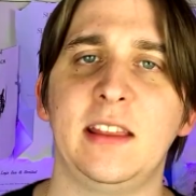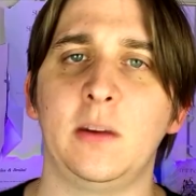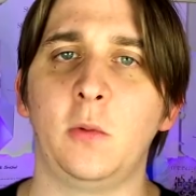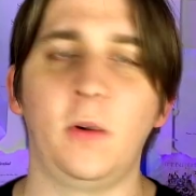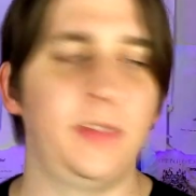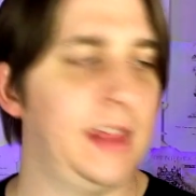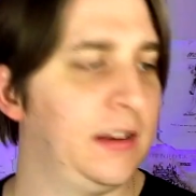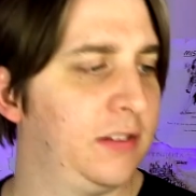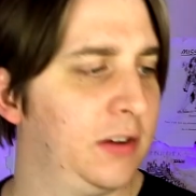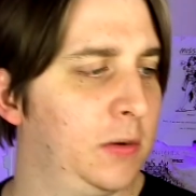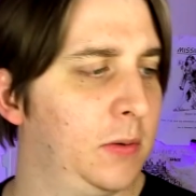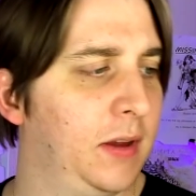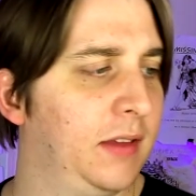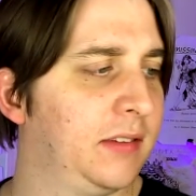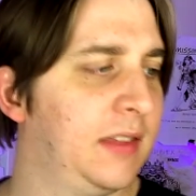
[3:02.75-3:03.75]
What they
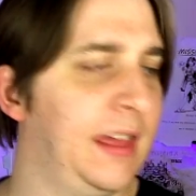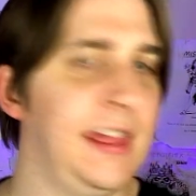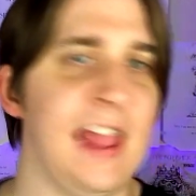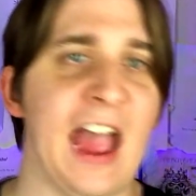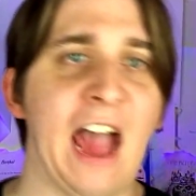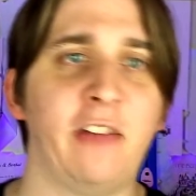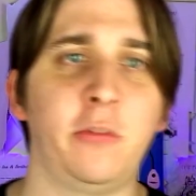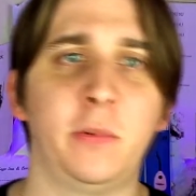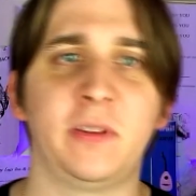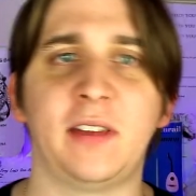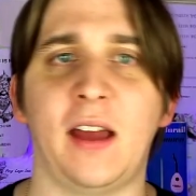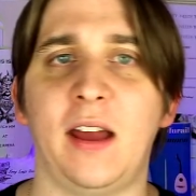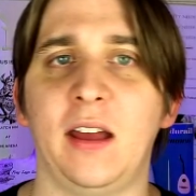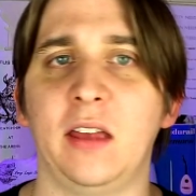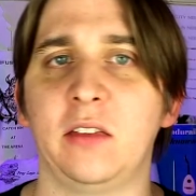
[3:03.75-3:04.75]
do is they
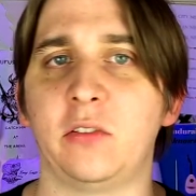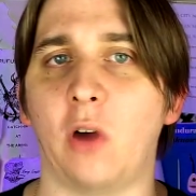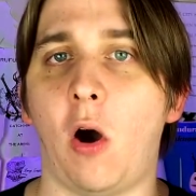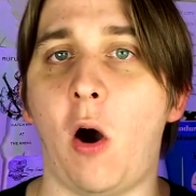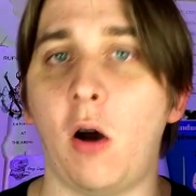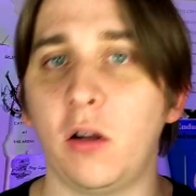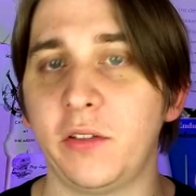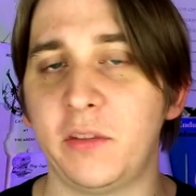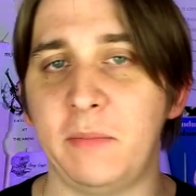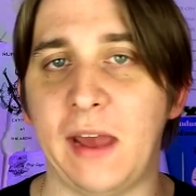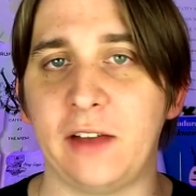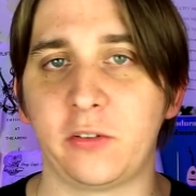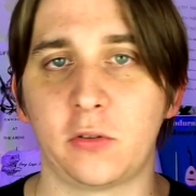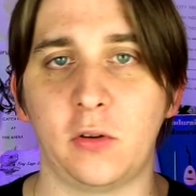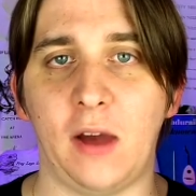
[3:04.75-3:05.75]
alphabetize all of the
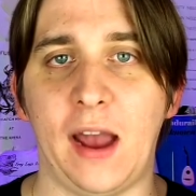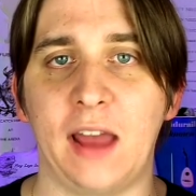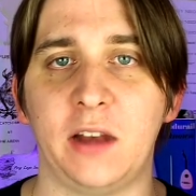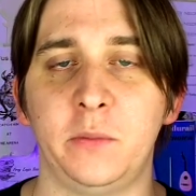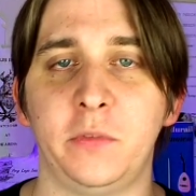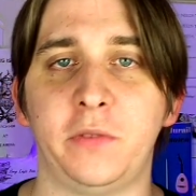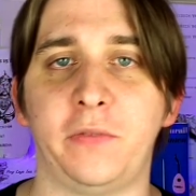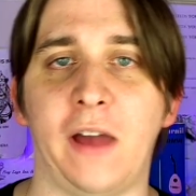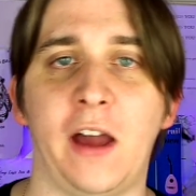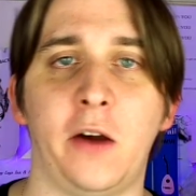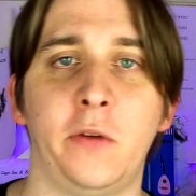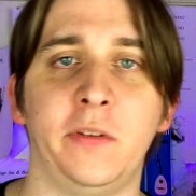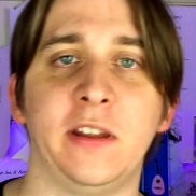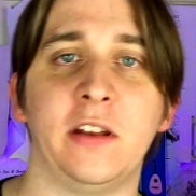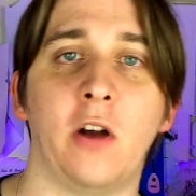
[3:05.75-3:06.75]
magical items
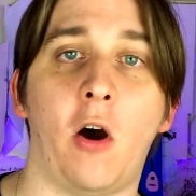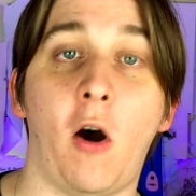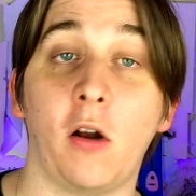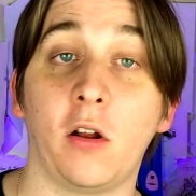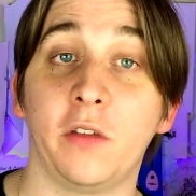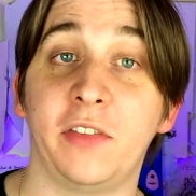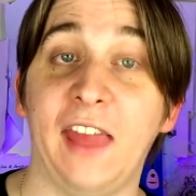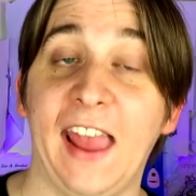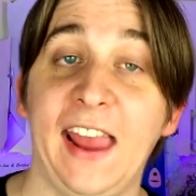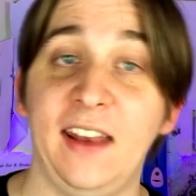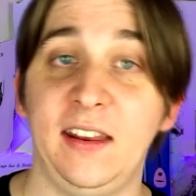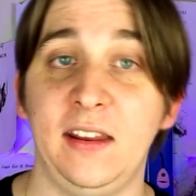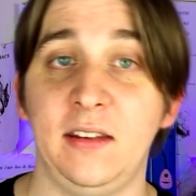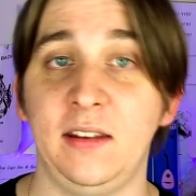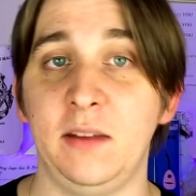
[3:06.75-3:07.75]
found in all of the
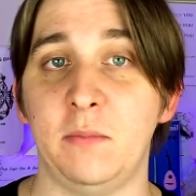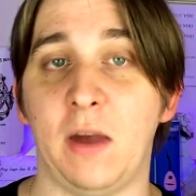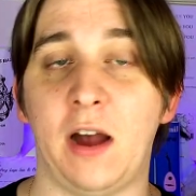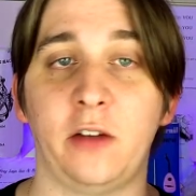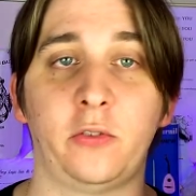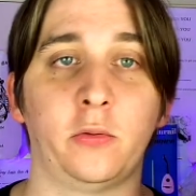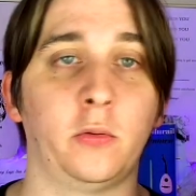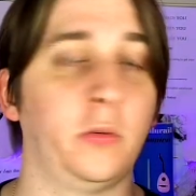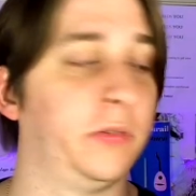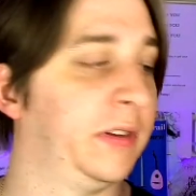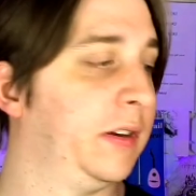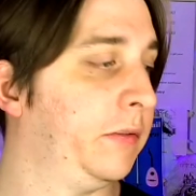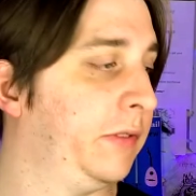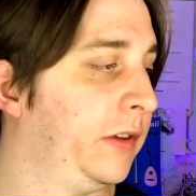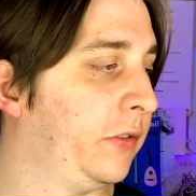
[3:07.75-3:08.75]
AD&D modules
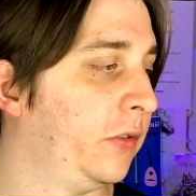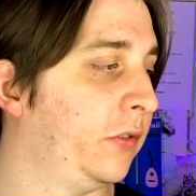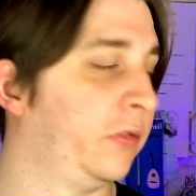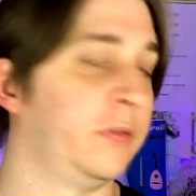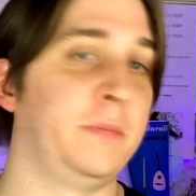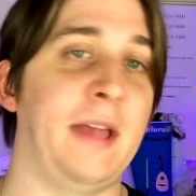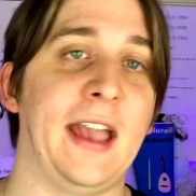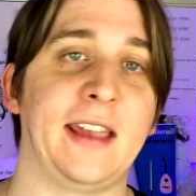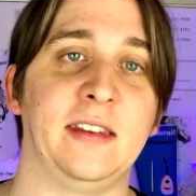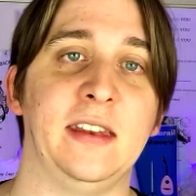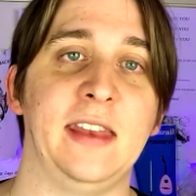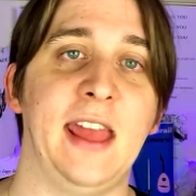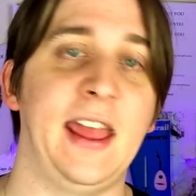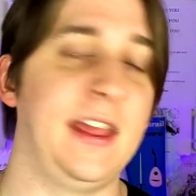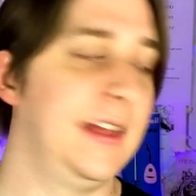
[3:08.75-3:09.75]
and adventures from back in the
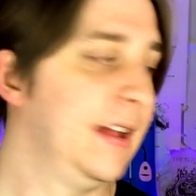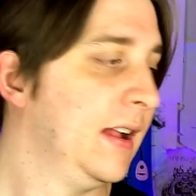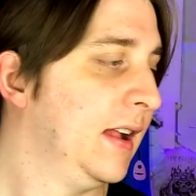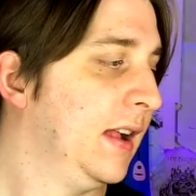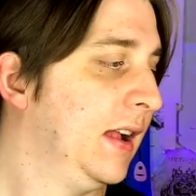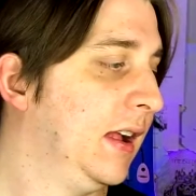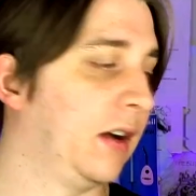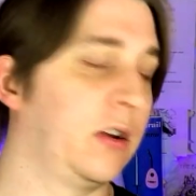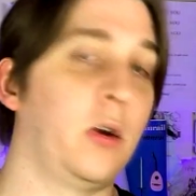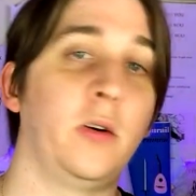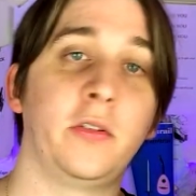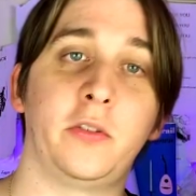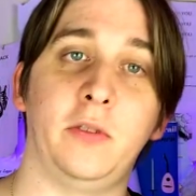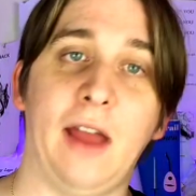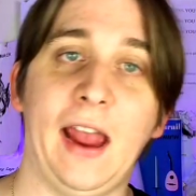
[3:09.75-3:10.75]
day,
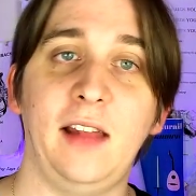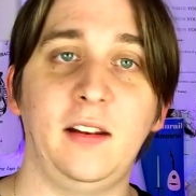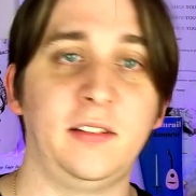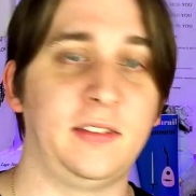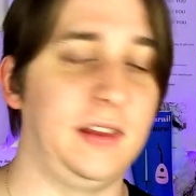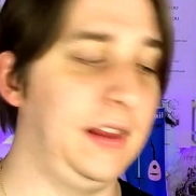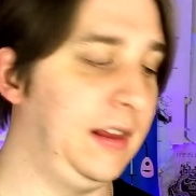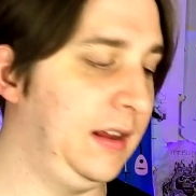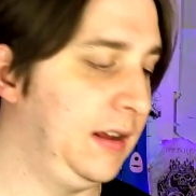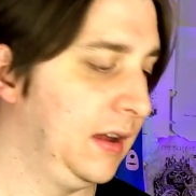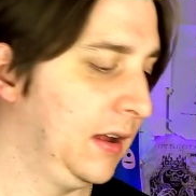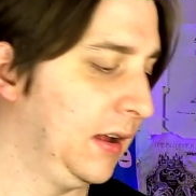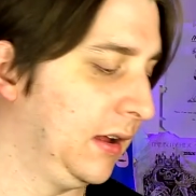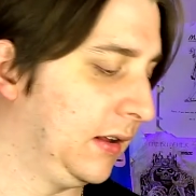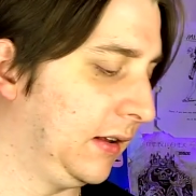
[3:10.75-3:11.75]
going through A to Z.
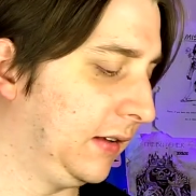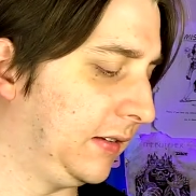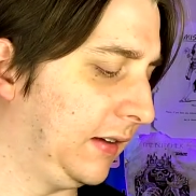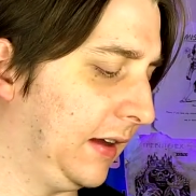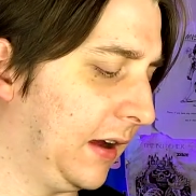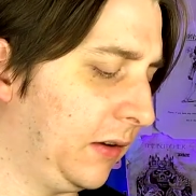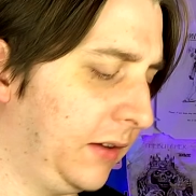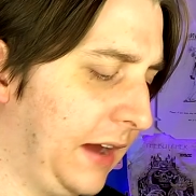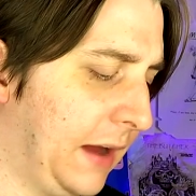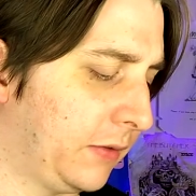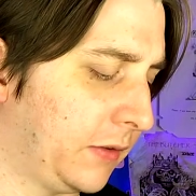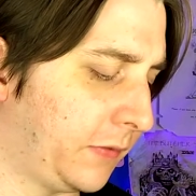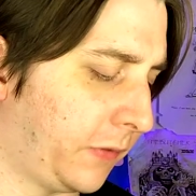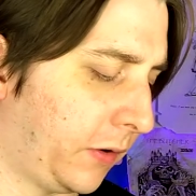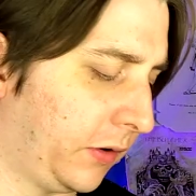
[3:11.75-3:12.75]
Let's see, I only have
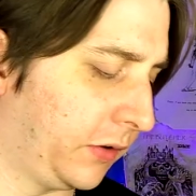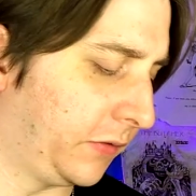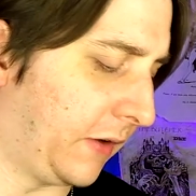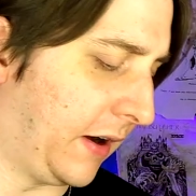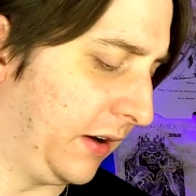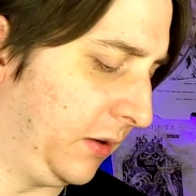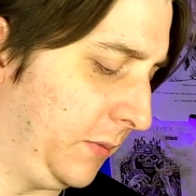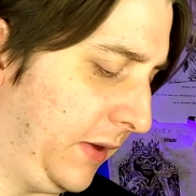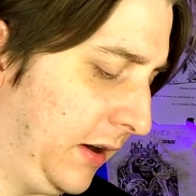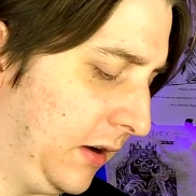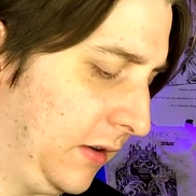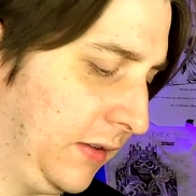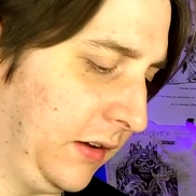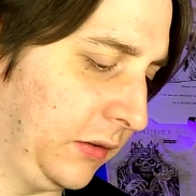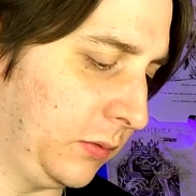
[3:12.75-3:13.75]
the first volume
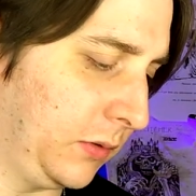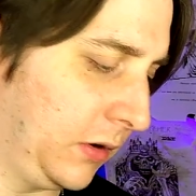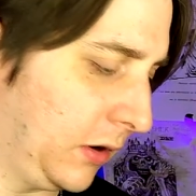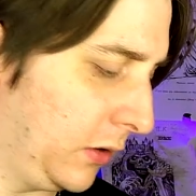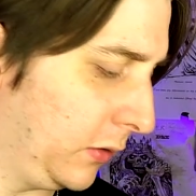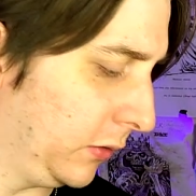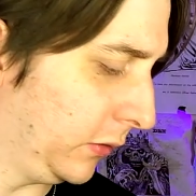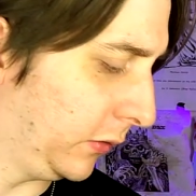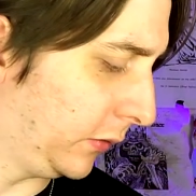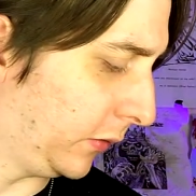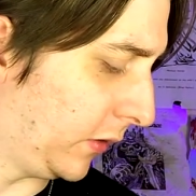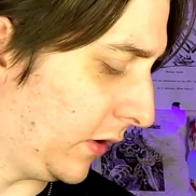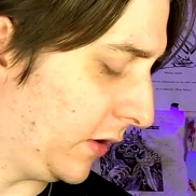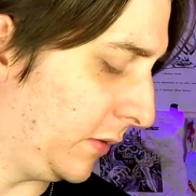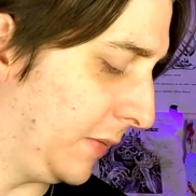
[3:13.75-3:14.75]
here. This one goes
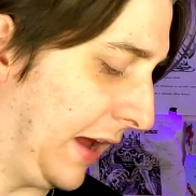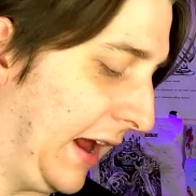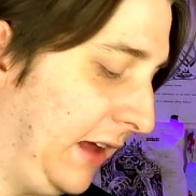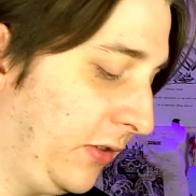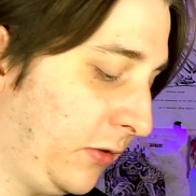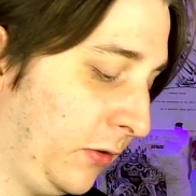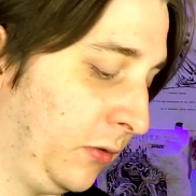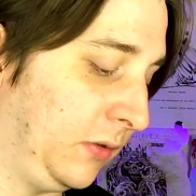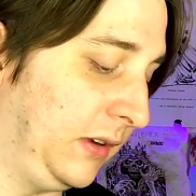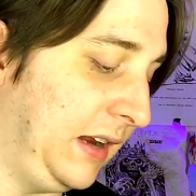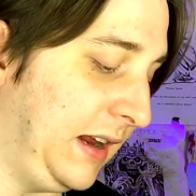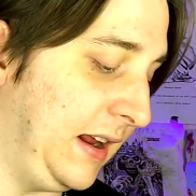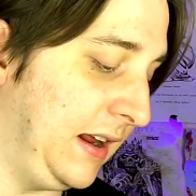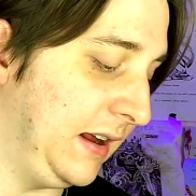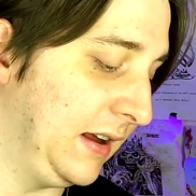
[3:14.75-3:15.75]
from A through
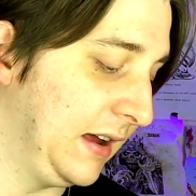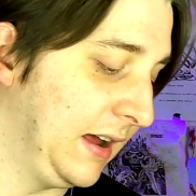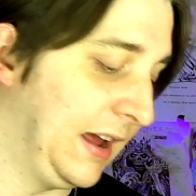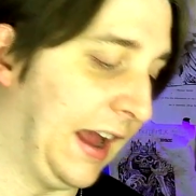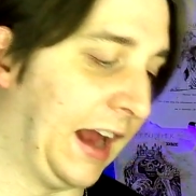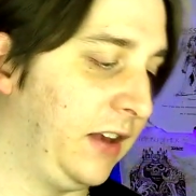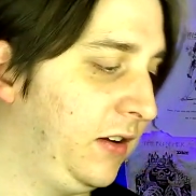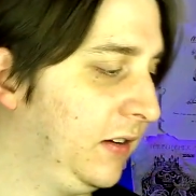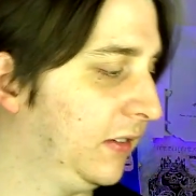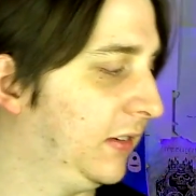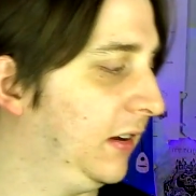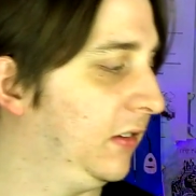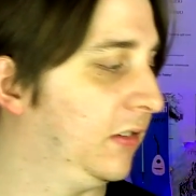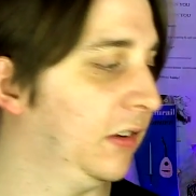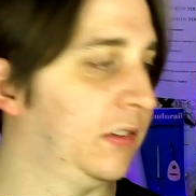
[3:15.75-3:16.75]
D, and you can
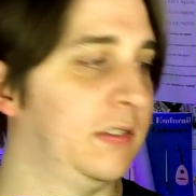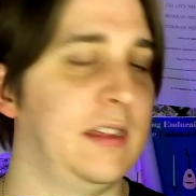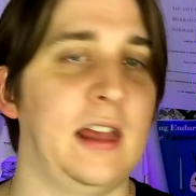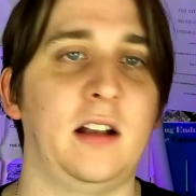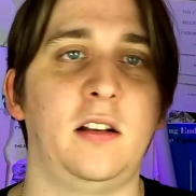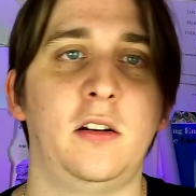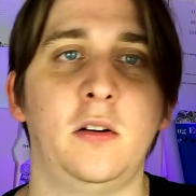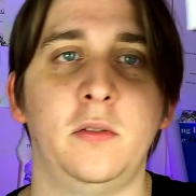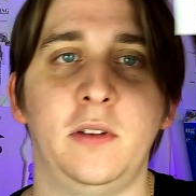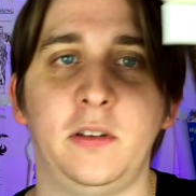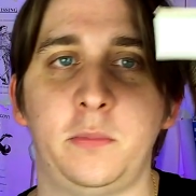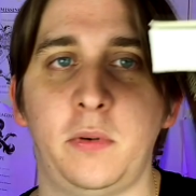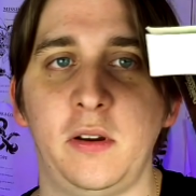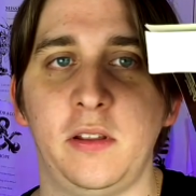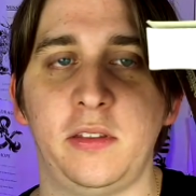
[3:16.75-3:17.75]
see just in that alone, it's
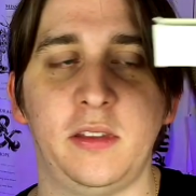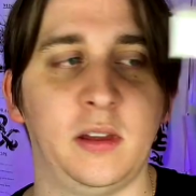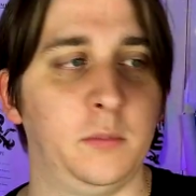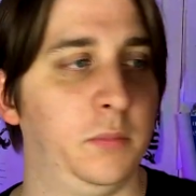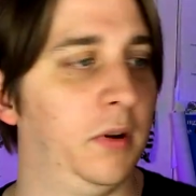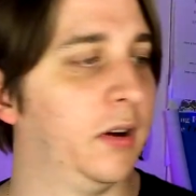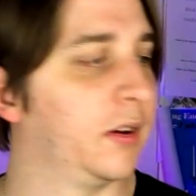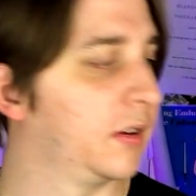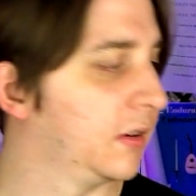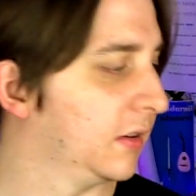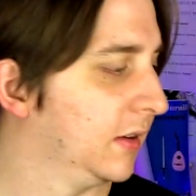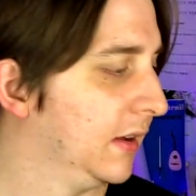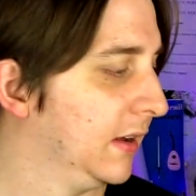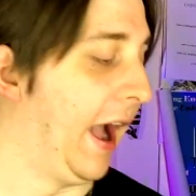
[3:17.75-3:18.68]
a pretty thick book.